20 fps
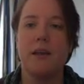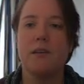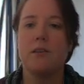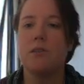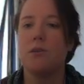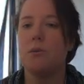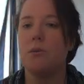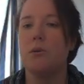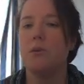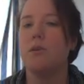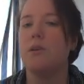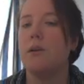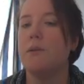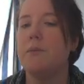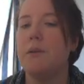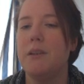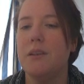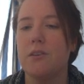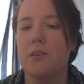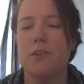So, I
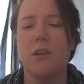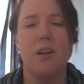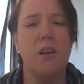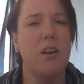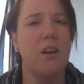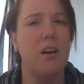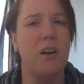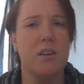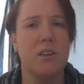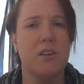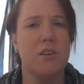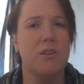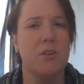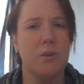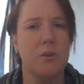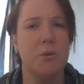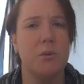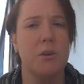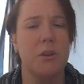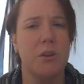mean, there's a lot to
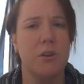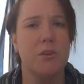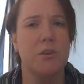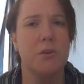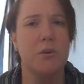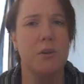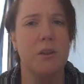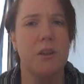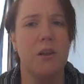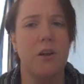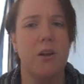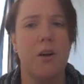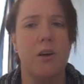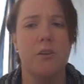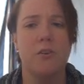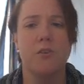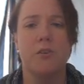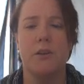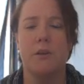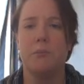do when you're doing the
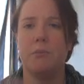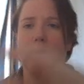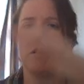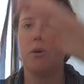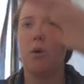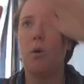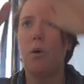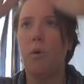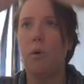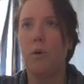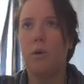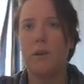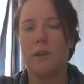laundry, but the whole